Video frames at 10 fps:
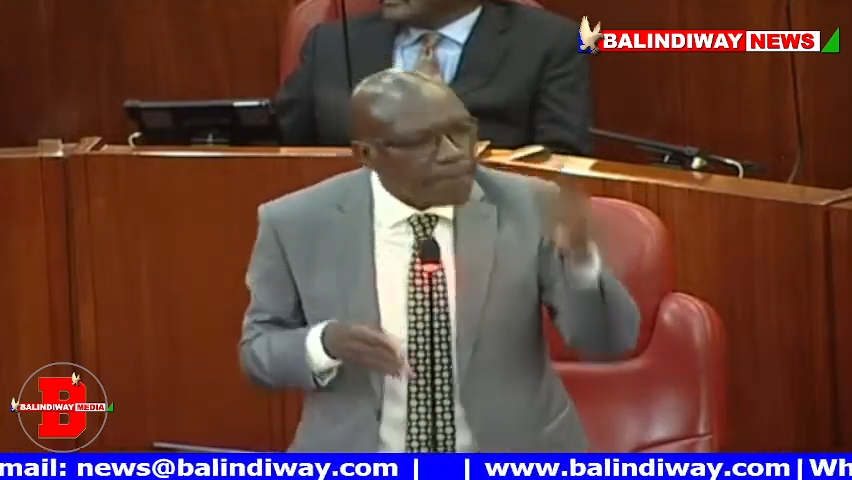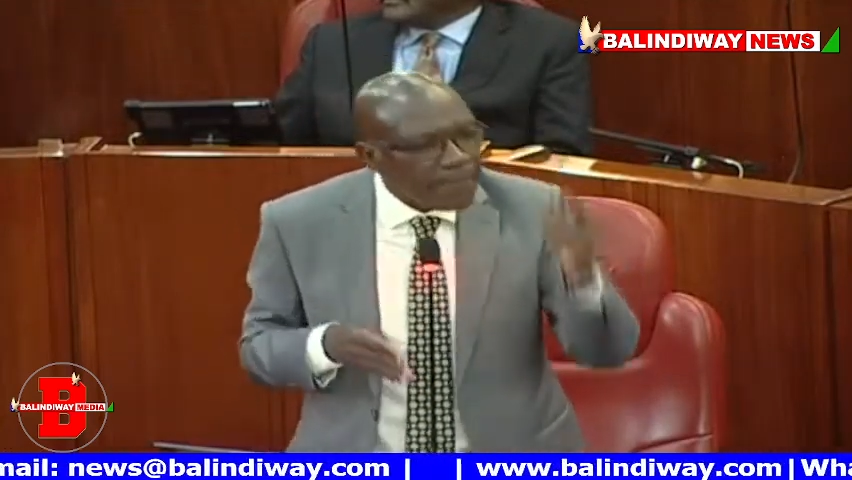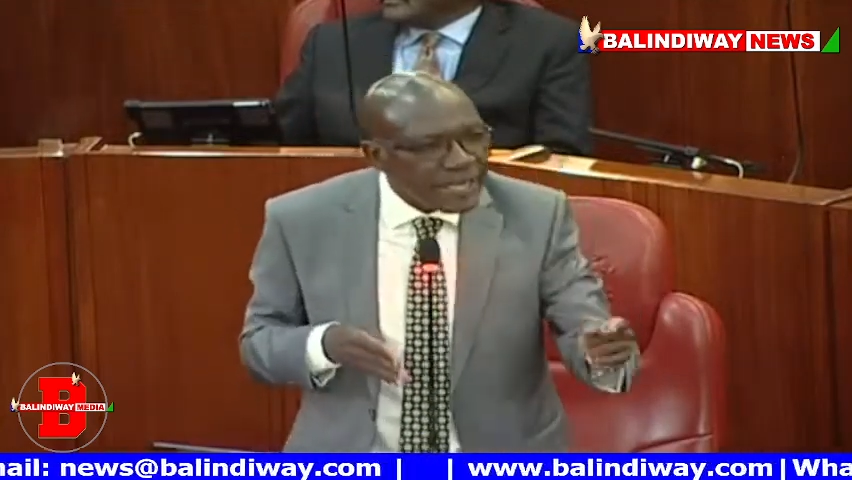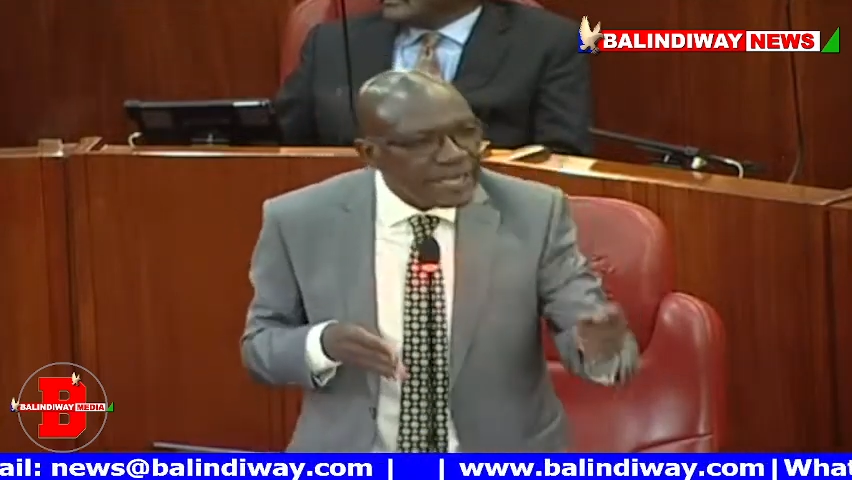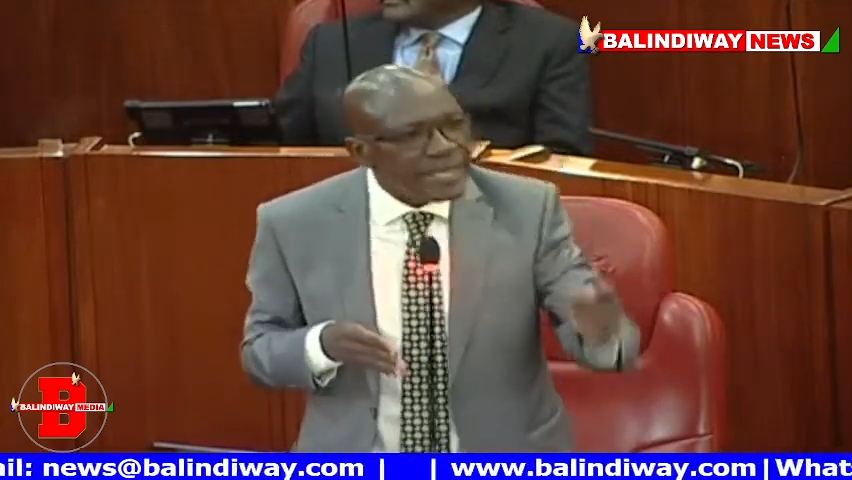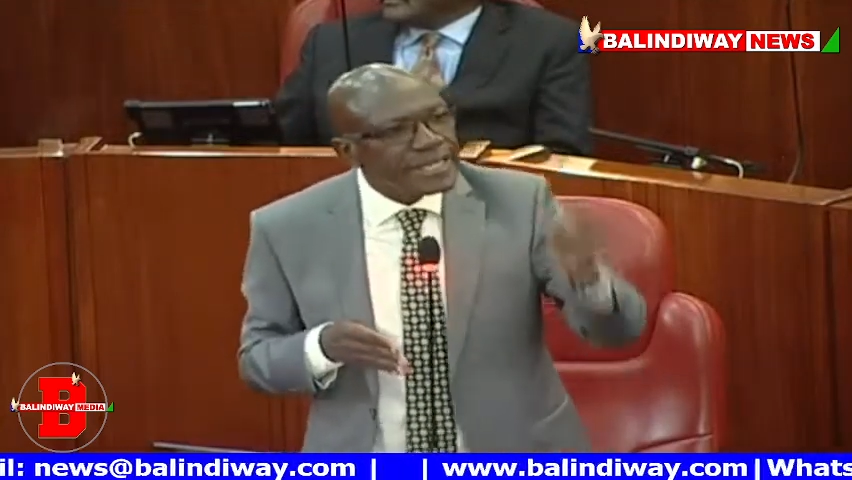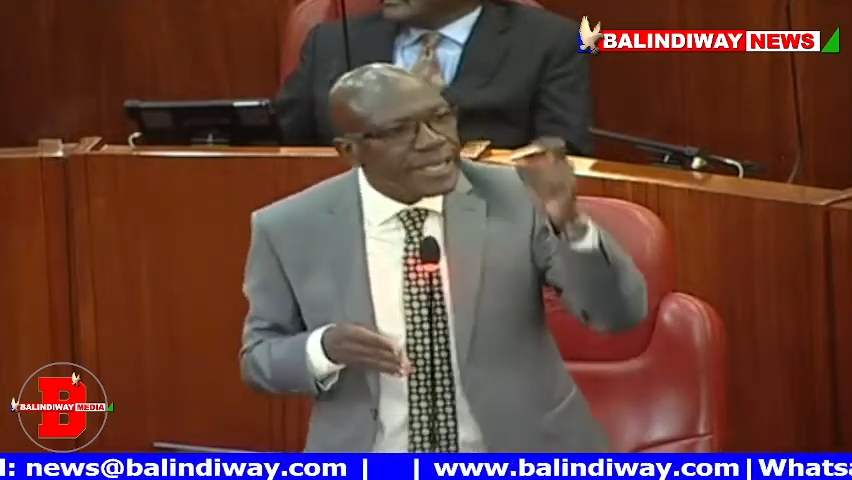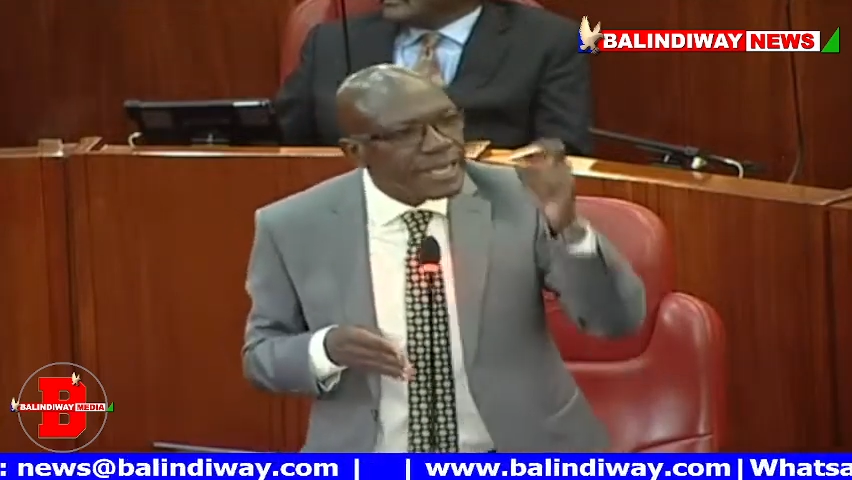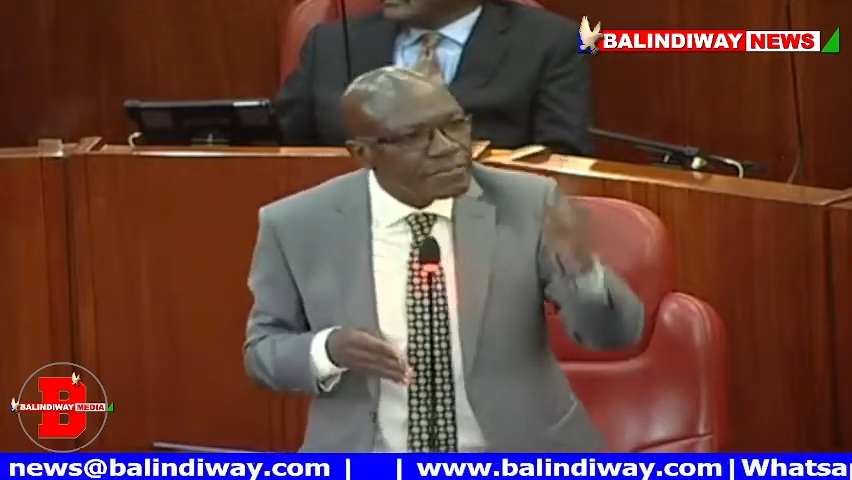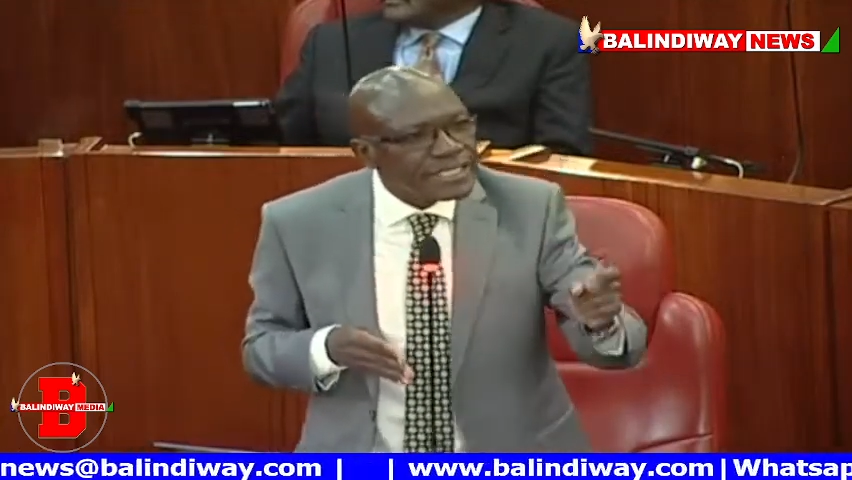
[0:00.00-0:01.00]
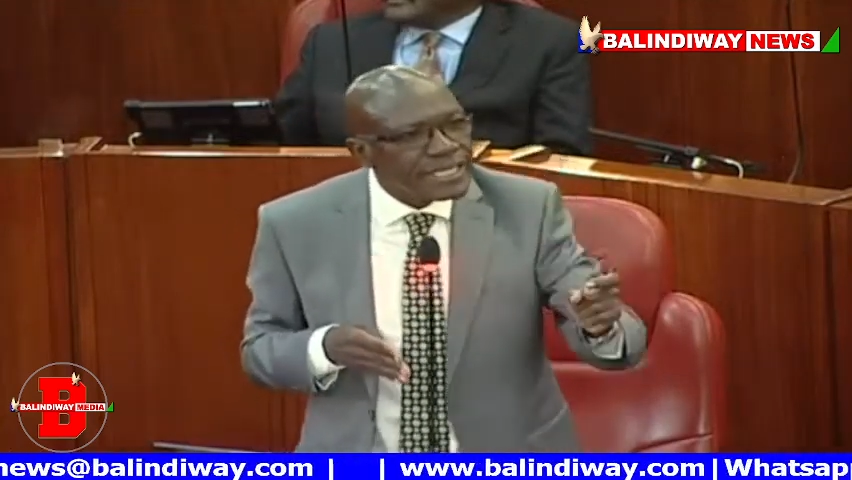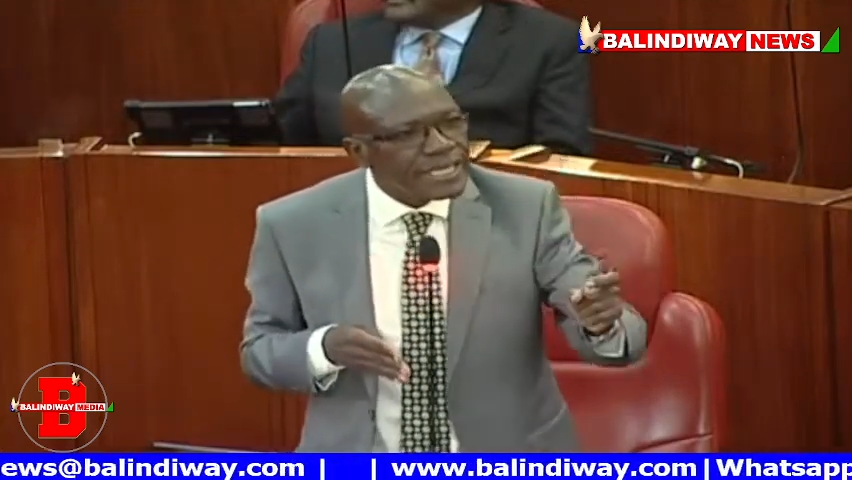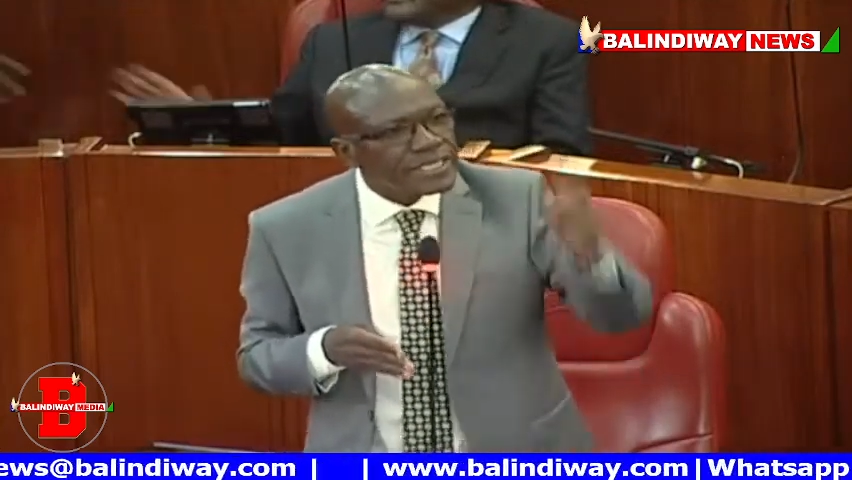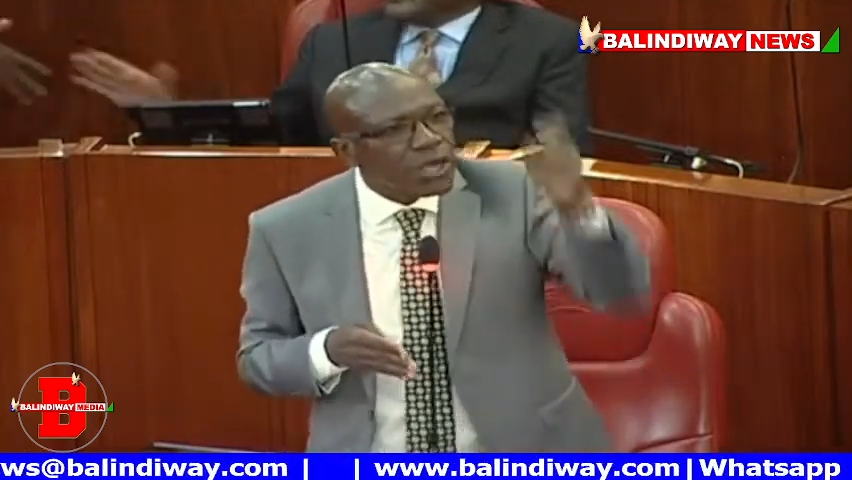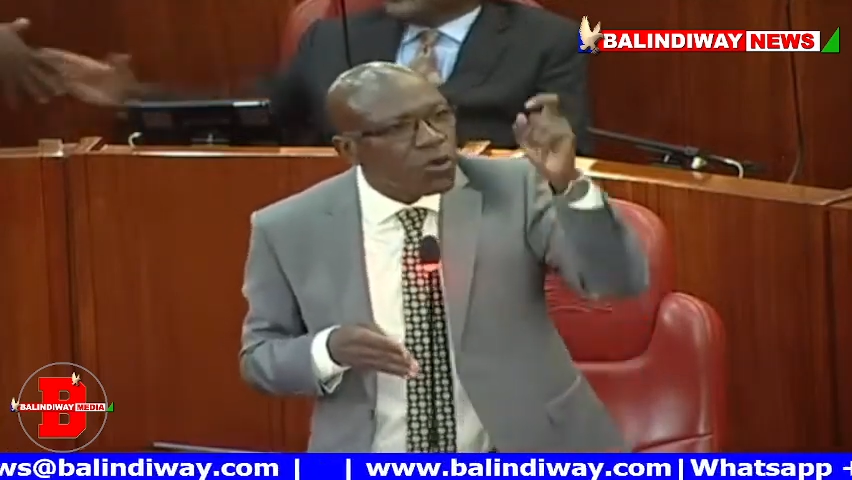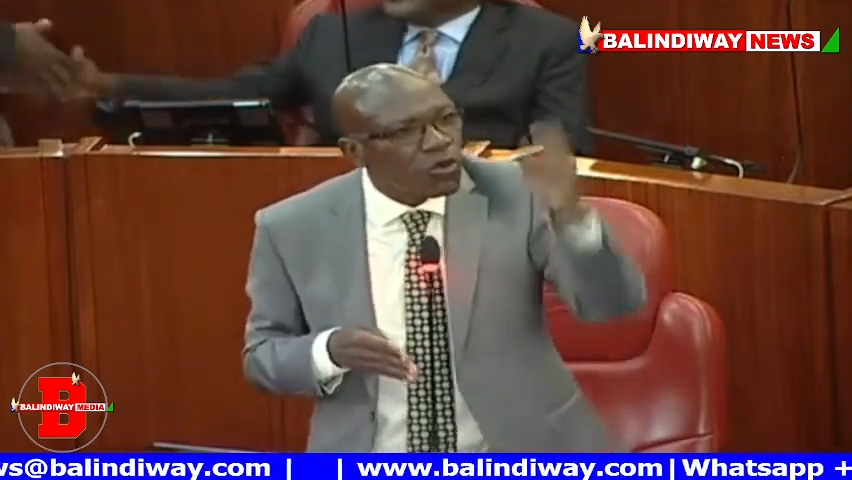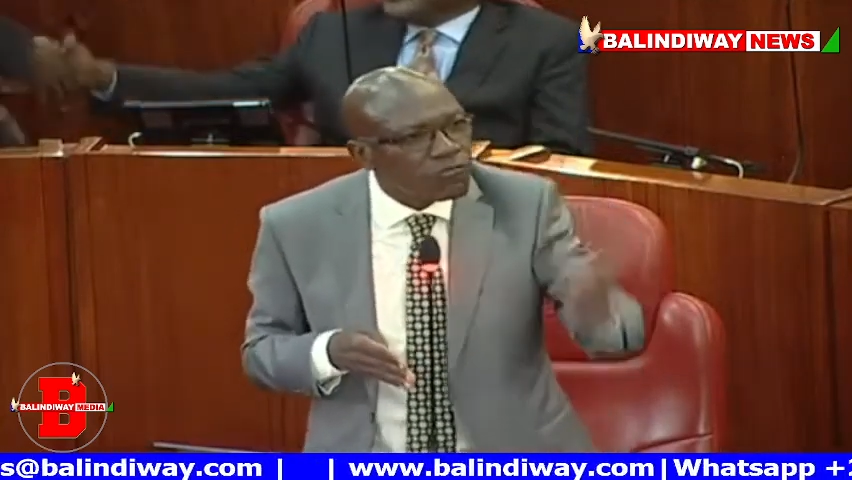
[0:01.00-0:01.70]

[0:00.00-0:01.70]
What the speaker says: make the MCAs